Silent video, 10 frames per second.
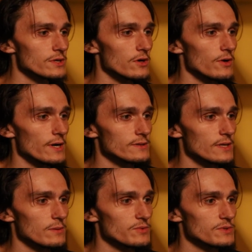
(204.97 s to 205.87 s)

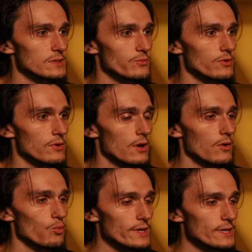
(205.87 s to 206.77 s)
But we're just going to go ahead
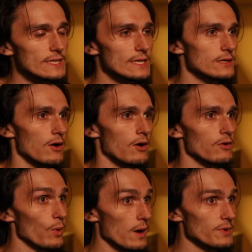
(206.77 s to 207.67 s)
and keep it simple.
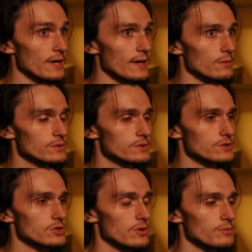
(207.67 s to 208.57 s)
We need
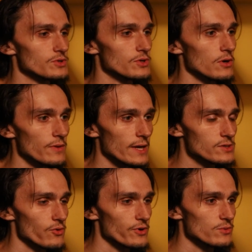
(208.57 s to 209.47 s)
our webcam
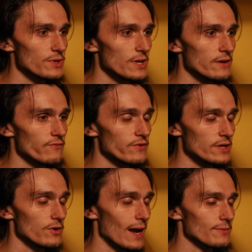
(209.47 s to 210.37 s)
to show up, so
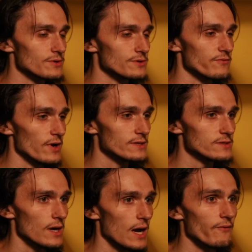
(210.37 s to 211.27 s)
that's going to be a
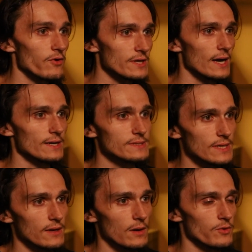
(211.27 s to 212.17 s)
video capture
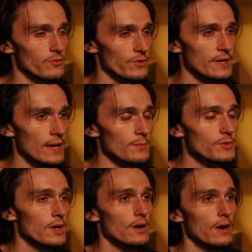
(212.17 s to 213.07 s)
device. I've already got
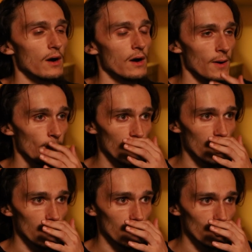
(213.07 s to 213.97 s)
it set up and
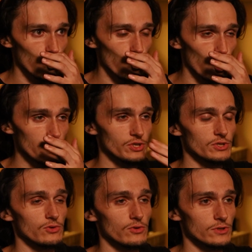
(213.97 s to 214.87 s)
renamed. What you
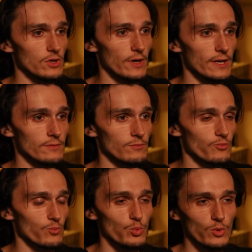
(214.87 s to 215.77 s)
do is go ahead and
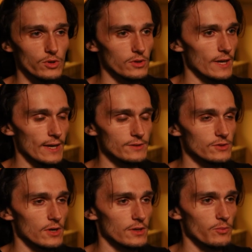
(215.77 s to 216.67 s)
click
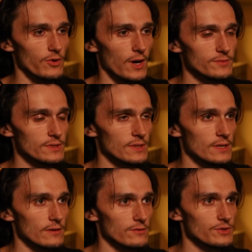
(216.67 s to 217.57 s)
enter on the prompt, and then
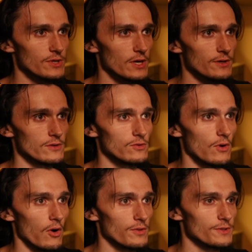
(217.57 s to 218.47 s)
it'll tell you
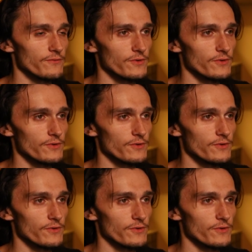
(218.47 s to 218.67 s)
all the different